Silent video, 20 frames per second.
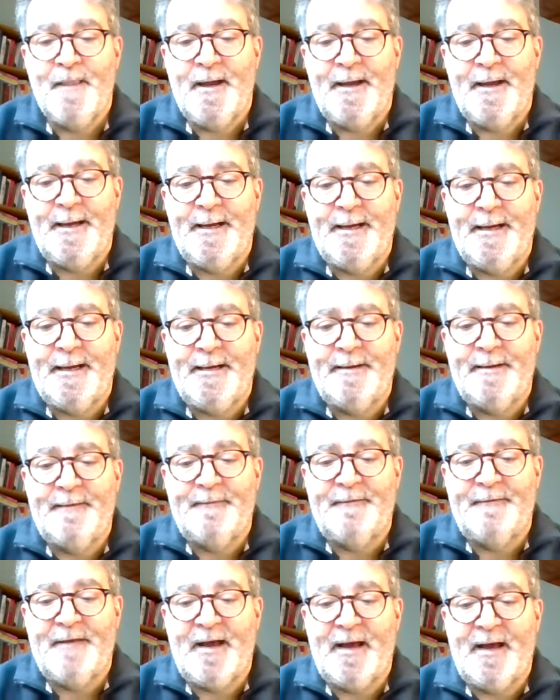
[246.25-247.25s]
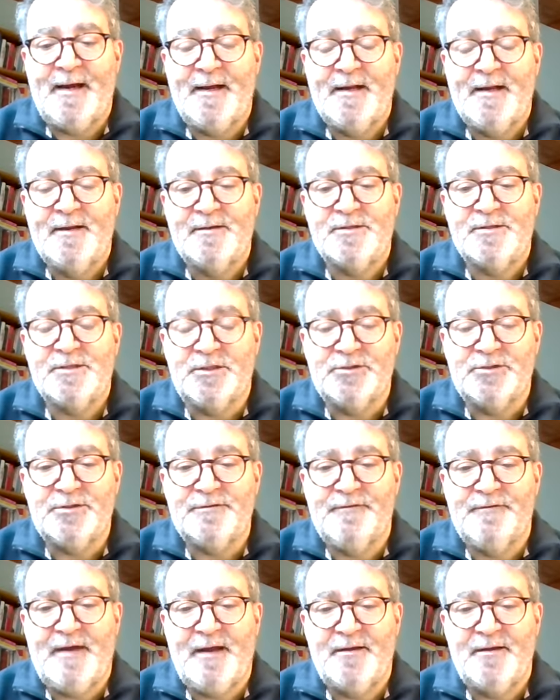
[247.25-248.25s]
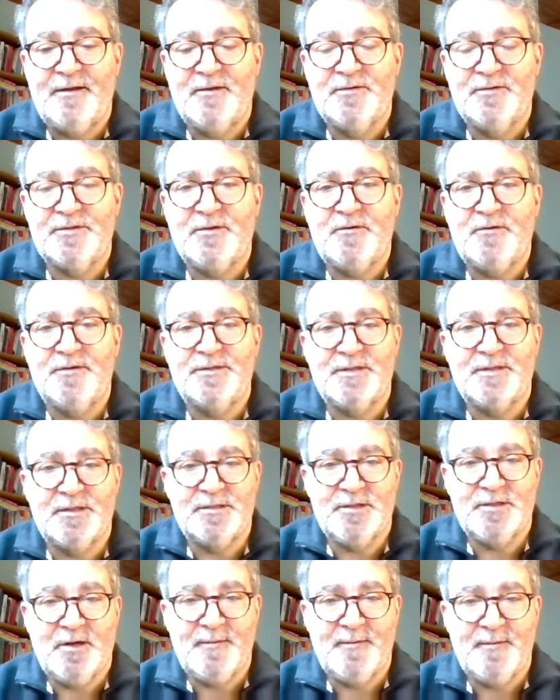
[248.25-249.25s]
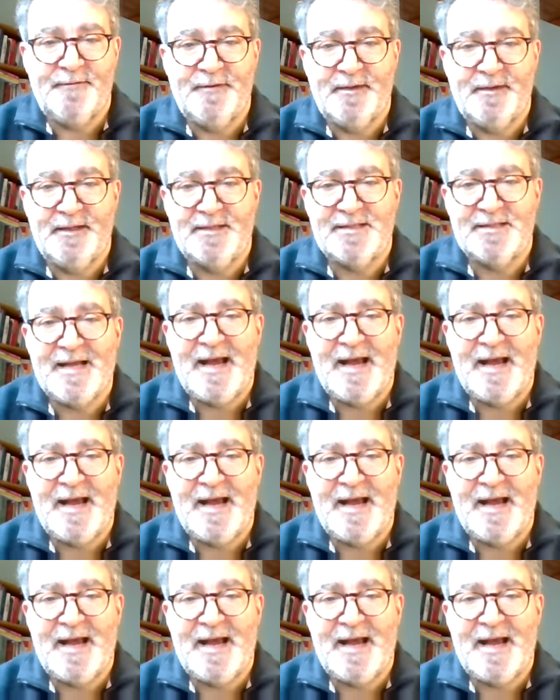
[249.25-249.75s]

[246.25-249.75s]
that social value is always the top of your list,